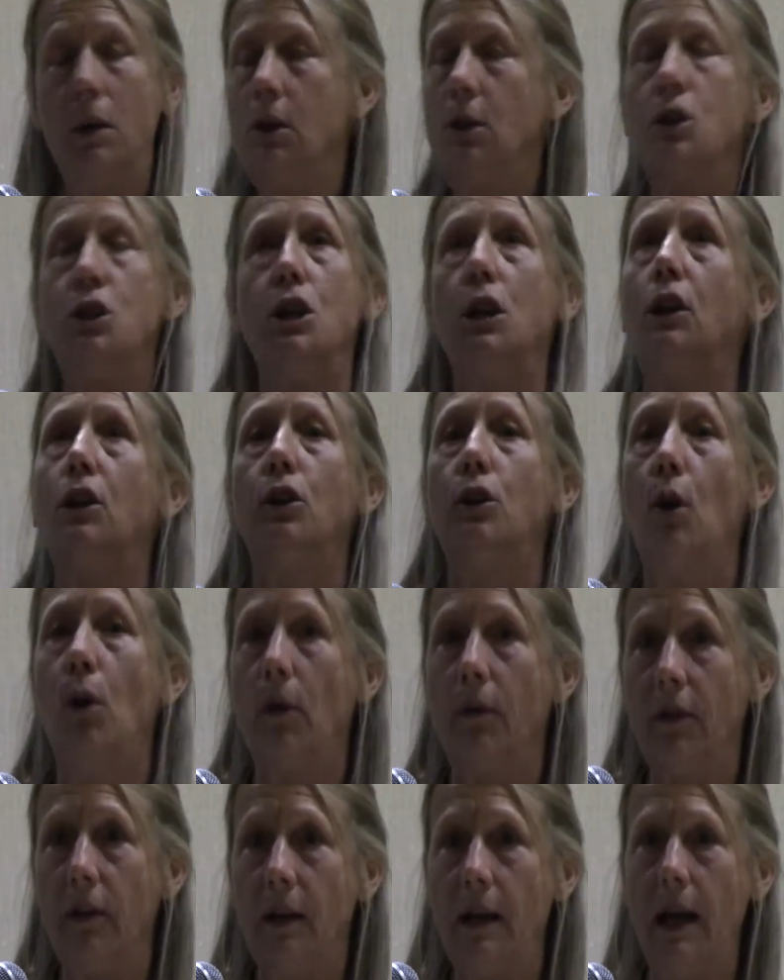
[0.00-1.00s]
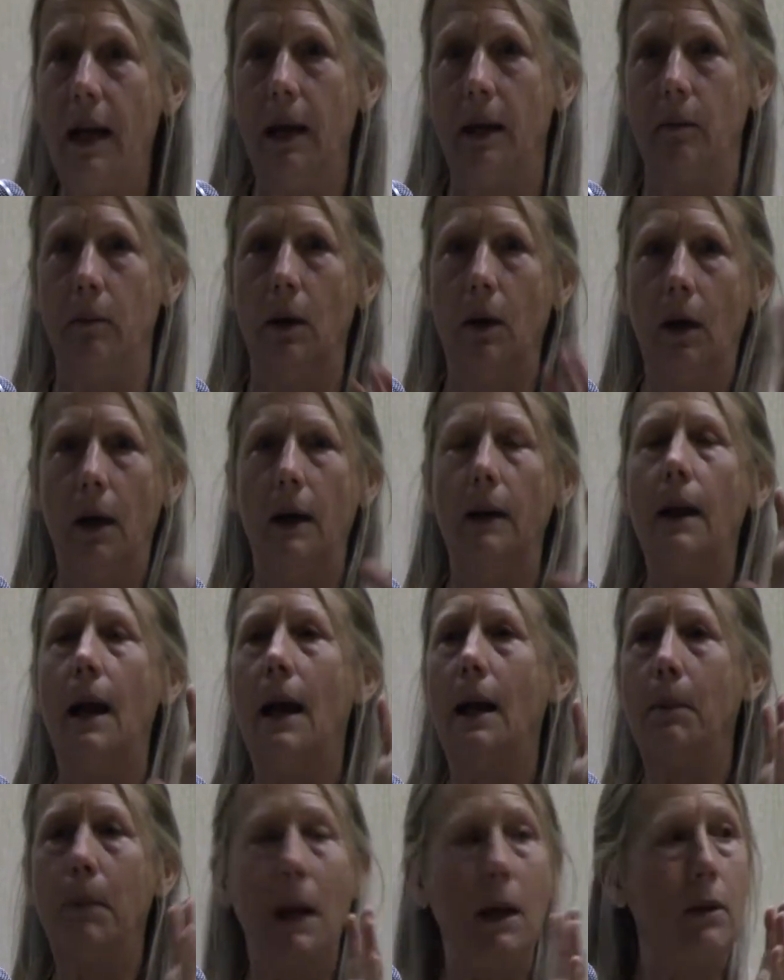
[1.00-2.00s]
She could go over the dam.
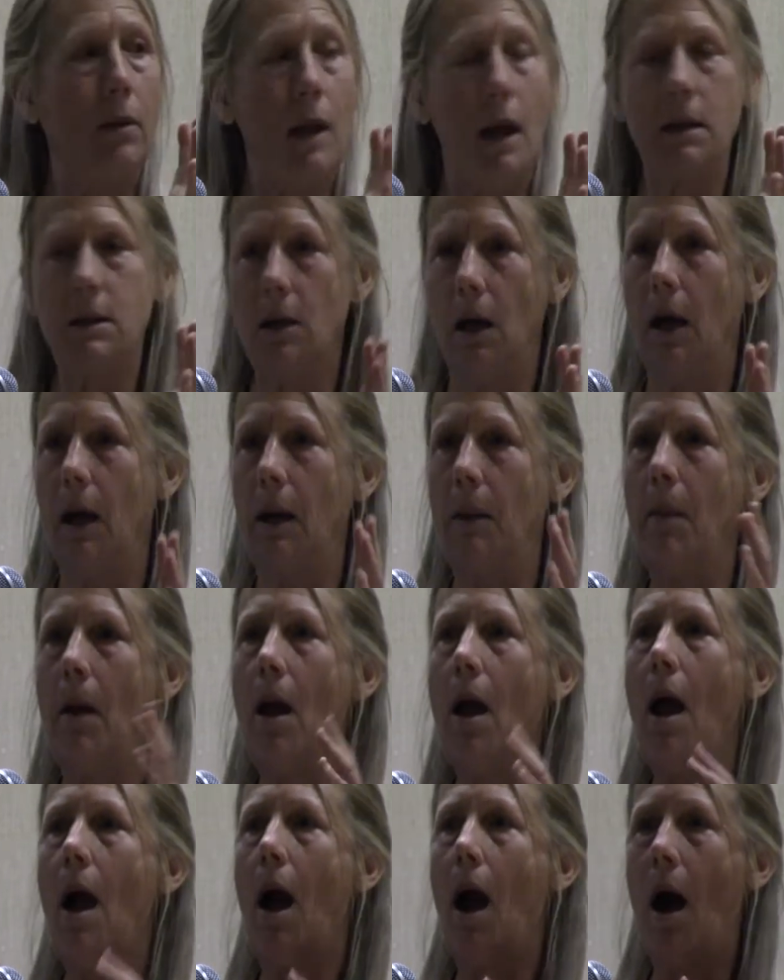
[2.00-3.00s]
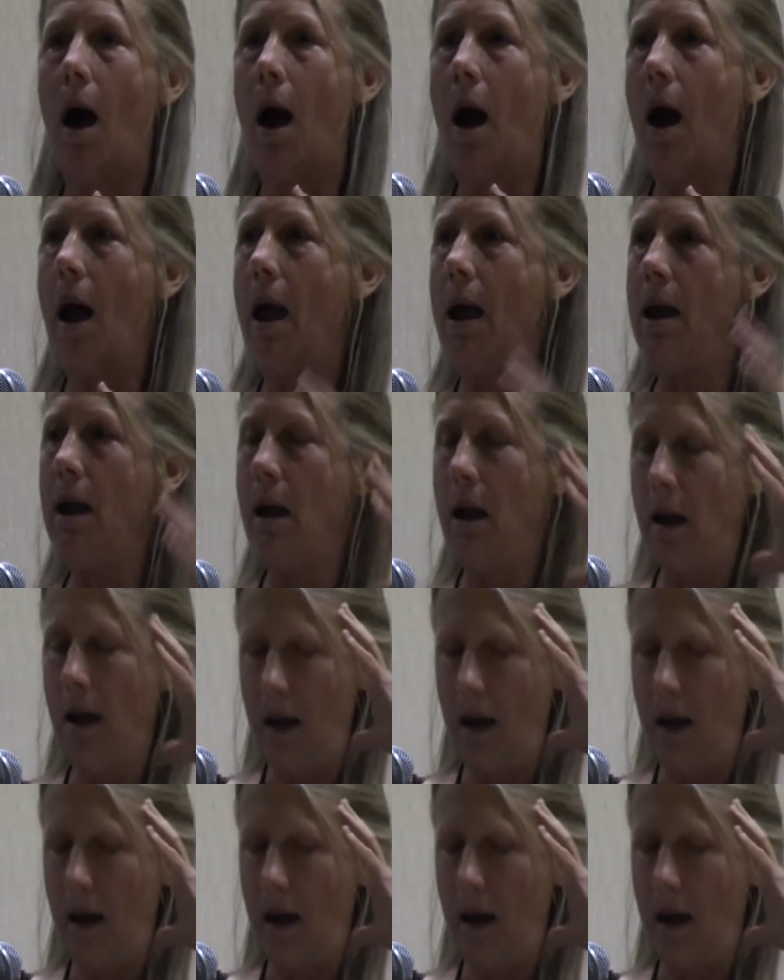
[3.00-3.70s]
At about that time, I